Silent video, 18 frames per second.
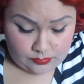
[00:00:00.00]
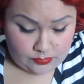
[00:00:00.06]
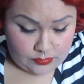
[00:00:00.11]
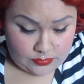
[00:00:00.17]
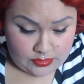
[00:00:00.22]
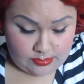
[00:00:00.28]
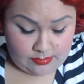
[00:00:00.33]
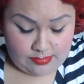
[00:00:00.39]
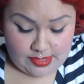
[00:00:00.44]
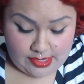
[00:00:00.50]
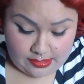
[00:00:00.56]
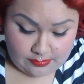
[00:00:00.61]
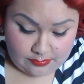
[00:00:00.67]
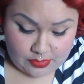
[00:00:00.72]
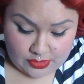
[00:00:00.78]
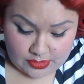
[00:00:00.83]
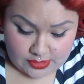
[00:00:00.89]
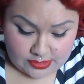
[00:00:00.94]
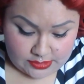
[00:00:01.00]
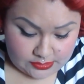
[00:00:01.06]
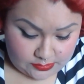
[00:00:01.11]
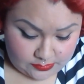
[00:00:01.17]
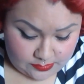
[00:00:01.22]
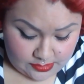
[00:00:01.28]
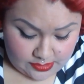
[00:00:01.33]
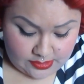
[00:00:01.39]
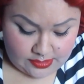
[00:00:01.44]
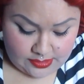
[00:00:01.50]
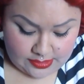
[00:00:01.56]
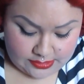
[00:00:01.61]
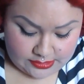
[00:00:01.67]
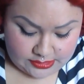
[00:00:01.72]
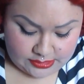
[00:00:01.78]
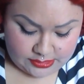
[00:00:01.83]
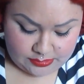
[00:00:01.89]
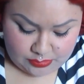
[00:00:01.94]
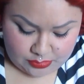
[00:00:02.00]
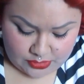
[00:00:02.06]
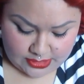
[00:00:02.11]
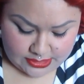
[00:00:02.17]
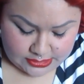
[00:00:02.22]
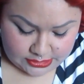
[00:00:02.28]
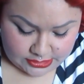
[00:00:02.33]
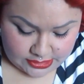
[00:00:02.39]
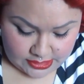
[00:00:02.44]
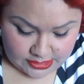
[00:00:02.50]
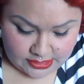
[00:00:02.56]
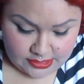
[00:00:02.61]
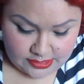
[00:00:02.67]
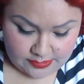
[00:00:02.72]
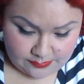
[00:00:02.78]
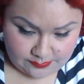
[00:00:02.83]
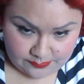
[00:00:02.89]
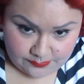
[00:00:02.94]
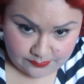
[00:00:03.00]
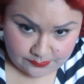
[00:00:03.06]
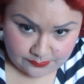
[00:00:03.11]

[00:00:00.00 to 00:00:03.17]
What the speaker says: And the back part as well, I just brush in.